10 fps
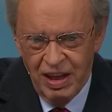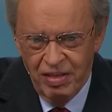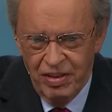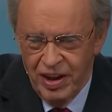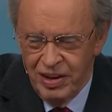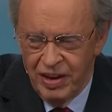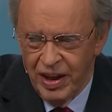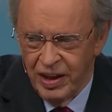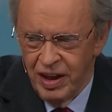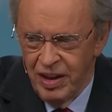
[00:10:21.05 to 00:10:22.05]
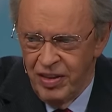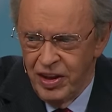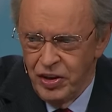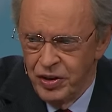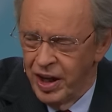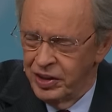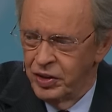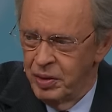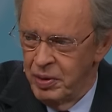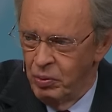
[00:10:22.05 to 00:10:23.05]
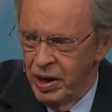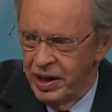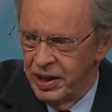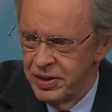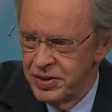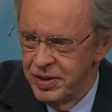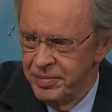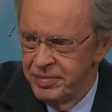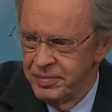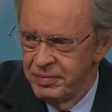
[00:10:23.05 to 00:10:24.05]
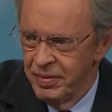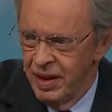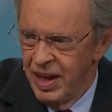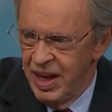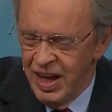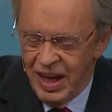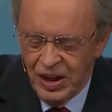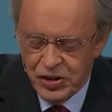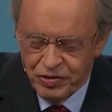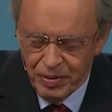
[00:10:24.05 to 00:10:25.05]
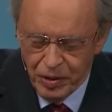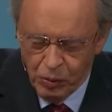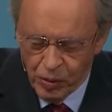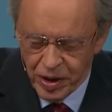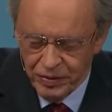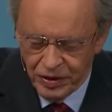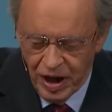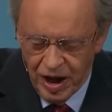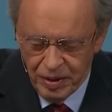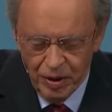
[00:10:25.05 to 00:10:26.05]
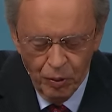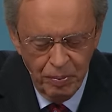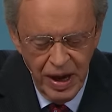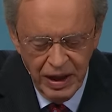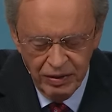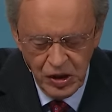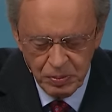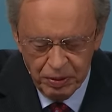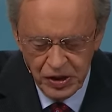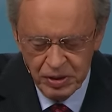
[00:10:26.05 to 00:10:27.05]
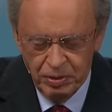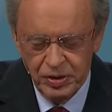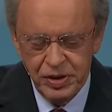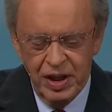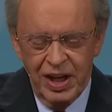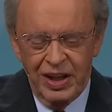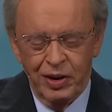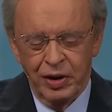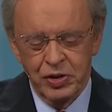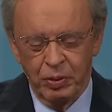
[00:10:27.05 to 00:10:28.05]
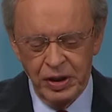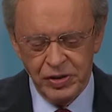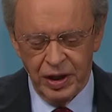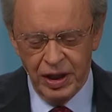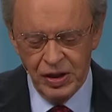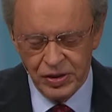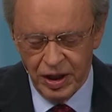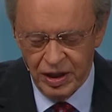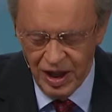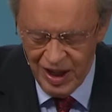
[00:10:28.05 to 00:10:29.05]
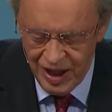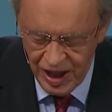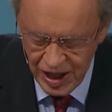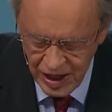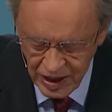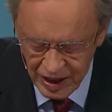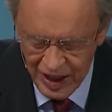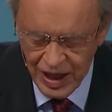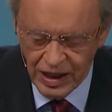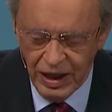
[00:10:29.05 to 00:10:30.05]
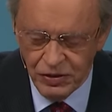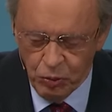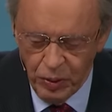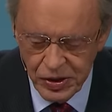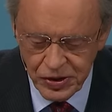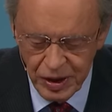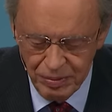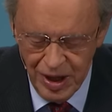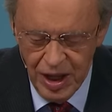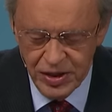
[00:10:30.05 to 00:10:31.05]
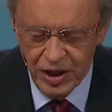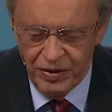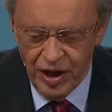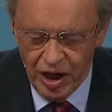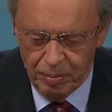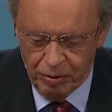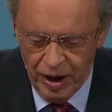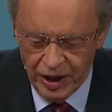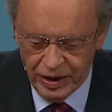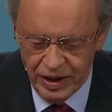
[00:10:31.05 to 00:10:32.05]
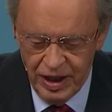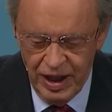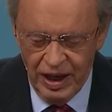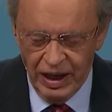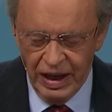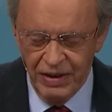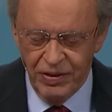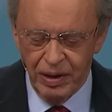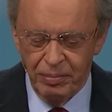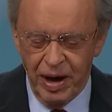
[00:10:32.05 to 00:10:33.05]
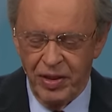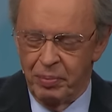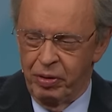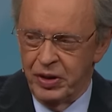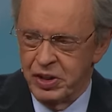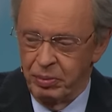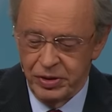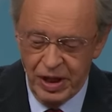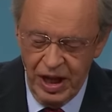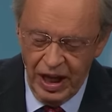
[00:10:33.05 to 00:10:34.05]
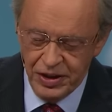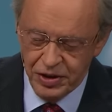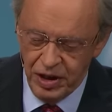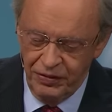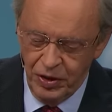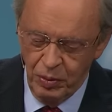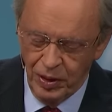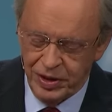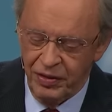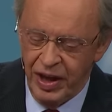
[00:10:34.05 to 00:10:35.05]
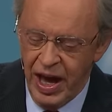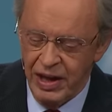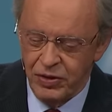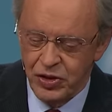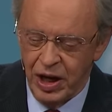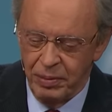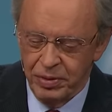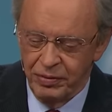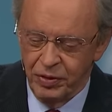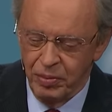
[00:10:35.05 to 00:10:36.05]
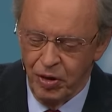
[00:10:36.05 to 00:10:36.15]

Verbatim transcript: then you're not going to be wise. It's from the Word of God, obeying these principles. Notice what he said. He said, he gives wisdom to the upright, living by the principles. And turn, if you will, to the 8th chapter for a